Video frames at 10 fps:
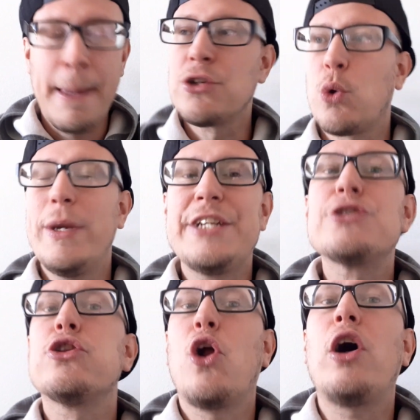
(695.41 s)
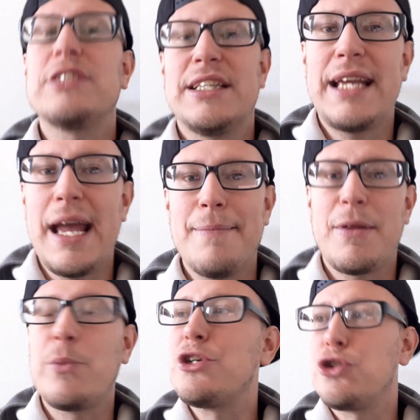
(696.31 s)
So we just lost a game
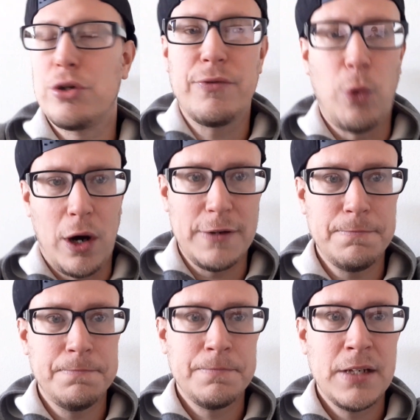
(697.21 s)
that we should have won.